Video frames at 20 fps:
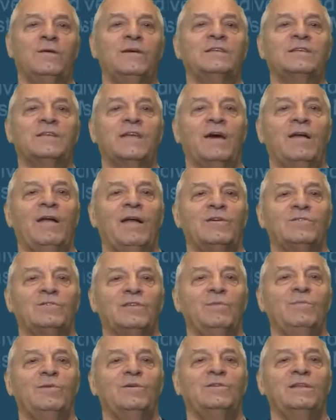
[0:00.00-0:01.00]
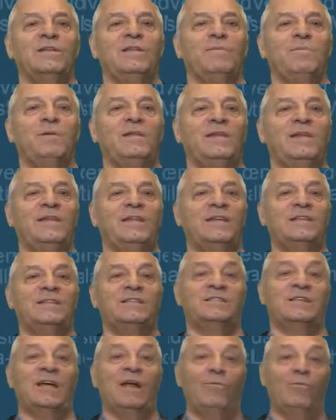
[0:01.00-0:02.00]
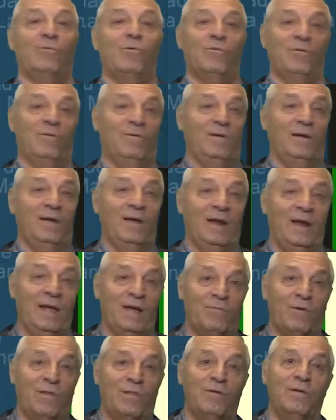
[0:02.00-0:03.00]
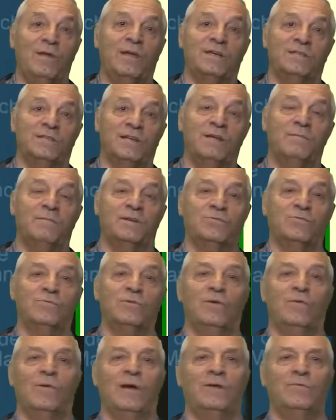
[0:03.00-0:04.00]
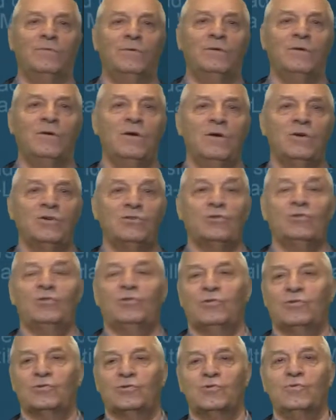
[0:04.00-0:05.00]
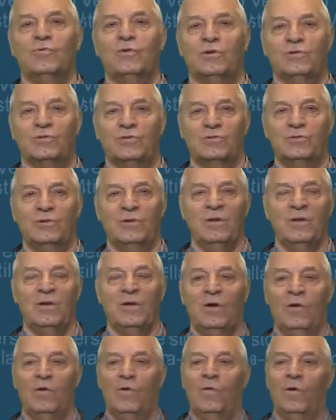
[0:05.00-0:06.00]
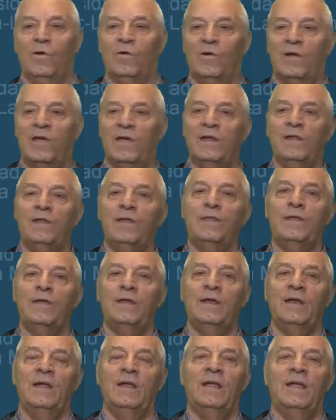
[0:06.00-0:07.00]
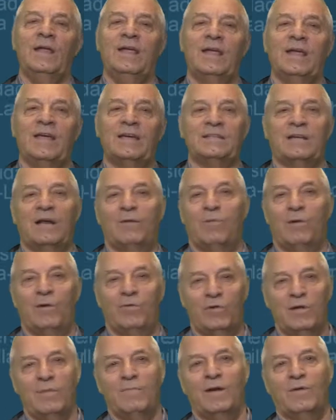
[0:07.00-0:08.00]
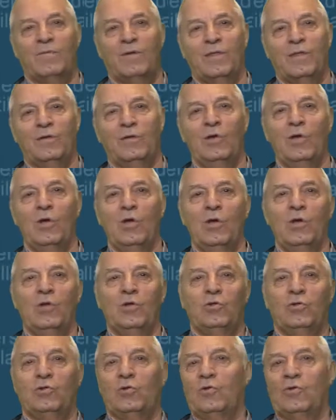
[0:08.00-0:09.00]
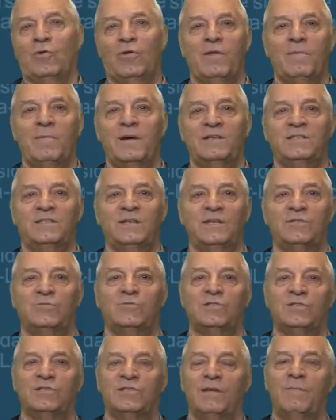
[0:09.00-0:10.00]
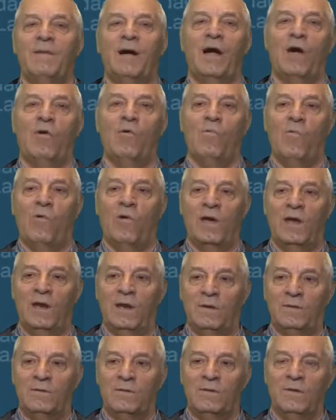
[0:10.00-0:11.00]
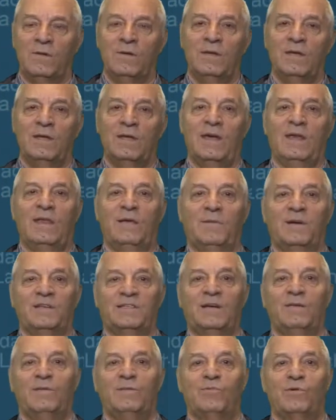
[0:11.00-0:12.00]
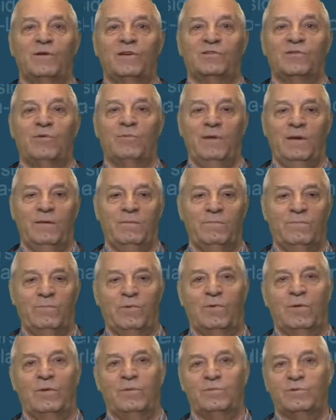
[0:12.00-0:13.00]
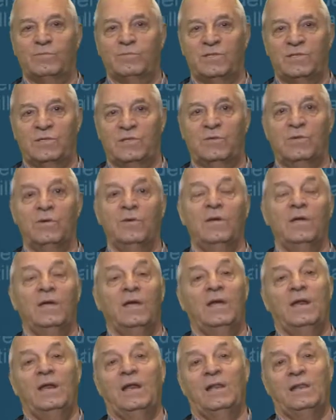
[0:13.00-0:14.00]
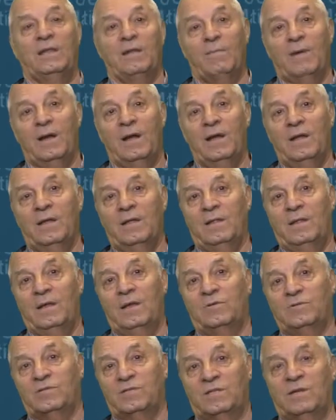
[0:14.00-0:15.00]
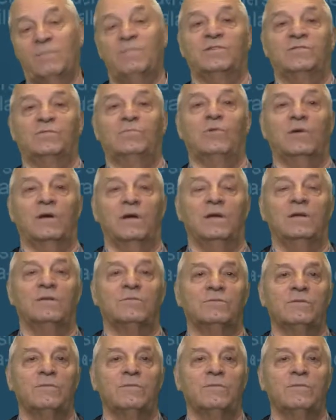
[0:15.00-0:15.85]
In addition, the new equation xn plus 1 appears equal to 1. What has happened? What has happened is that now the independent terms, except in the equation xn plus 1, equal to 1, they are all null.